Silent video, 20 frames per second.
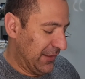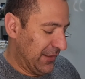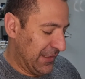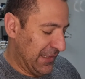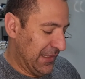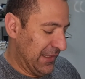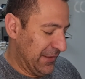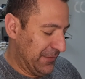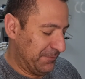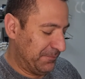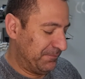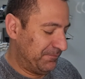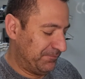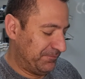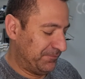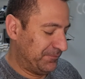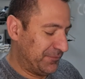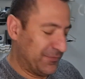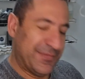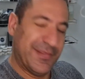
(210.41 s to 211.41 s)
um,
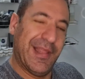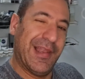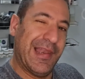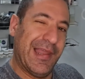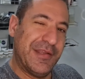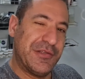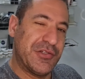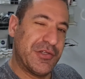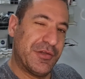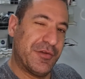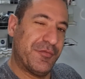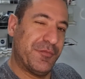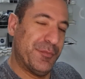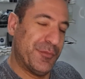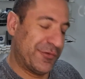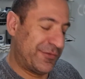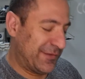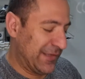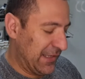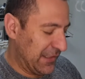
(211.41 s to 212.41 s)
the legend of
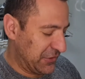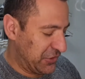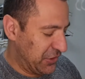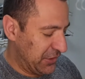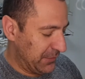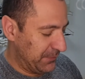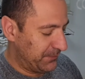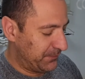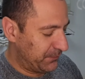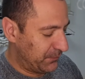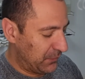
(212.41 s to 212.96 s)
Musashi.